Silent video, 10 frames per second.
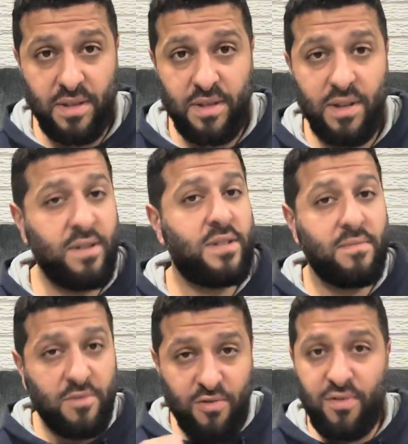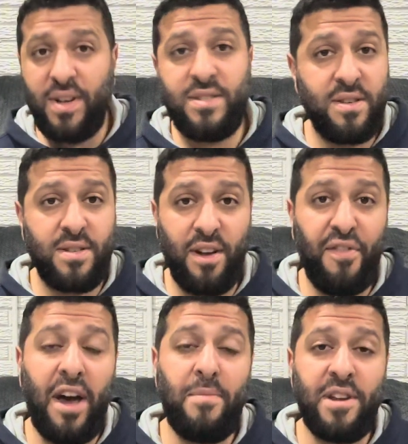There is some crazy stuff
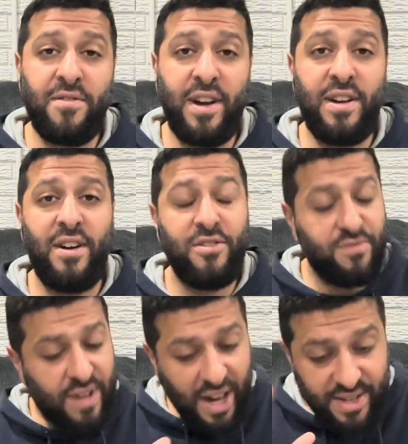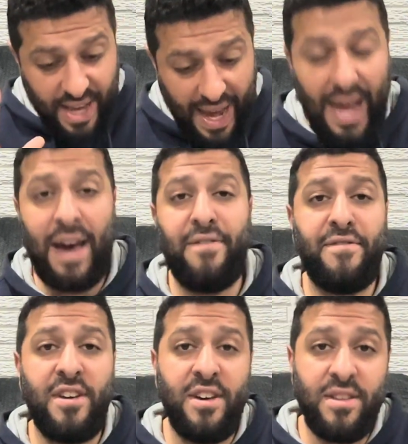happening right now. You guys have
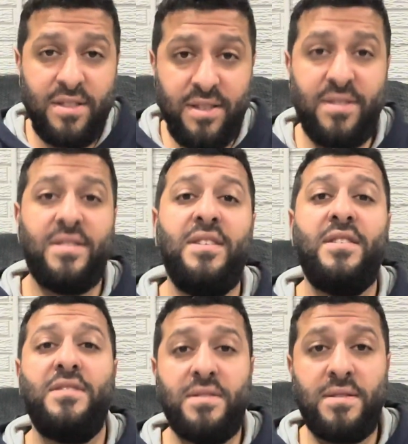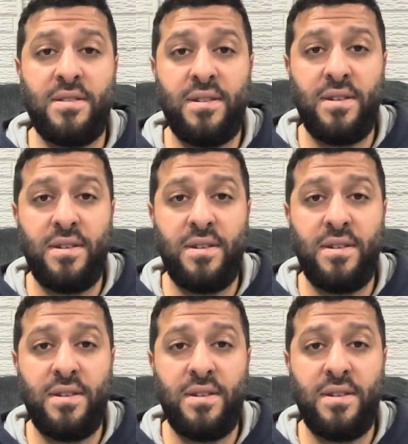to see this.